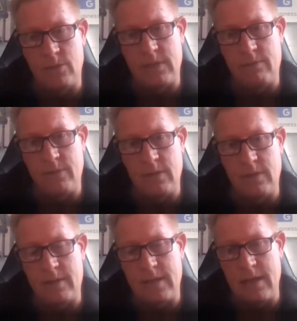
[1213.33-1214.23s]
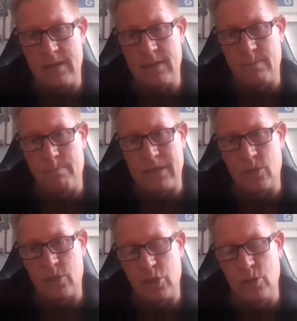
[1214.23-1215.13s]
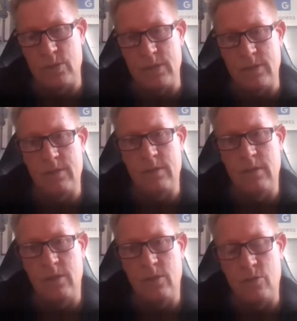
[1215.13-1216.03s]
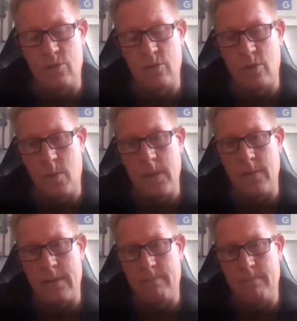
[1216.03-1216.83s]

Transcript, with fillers: they feel that that is better suited to the query.